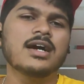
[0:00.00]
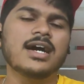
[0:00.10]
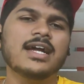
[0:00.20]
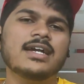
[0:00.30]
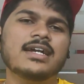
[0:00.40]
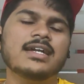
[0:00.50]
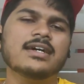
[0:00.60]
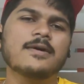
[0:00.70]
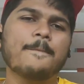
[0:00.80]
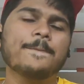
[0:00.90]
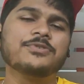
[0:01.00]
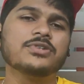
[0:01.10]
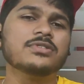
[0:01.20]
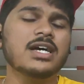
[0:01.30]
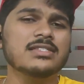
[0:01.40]
And
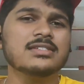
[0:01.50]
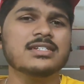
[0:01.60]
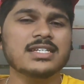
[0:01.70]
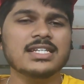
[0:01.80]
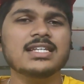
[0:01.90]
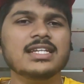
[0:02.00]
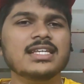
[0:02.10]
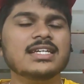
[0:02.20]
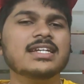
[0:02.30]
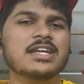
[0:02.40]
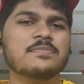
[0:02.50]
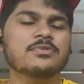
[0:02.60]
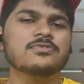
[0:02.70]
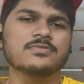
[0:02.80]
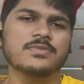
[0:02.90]
so that's a really great move.